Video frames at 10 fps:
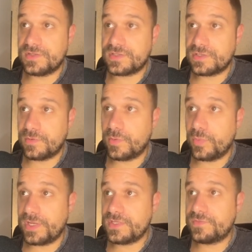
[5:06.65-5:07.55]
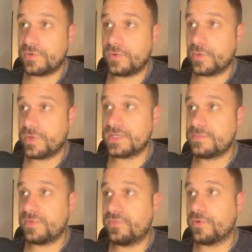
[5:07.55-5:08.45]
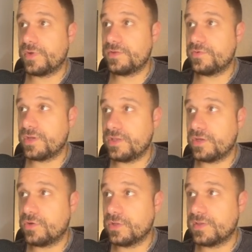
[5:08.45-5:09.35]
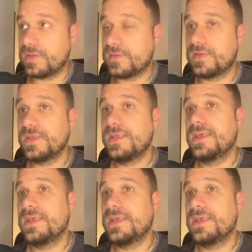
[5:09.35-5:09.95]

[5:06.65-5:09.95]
the server waits for a request before rendering any content.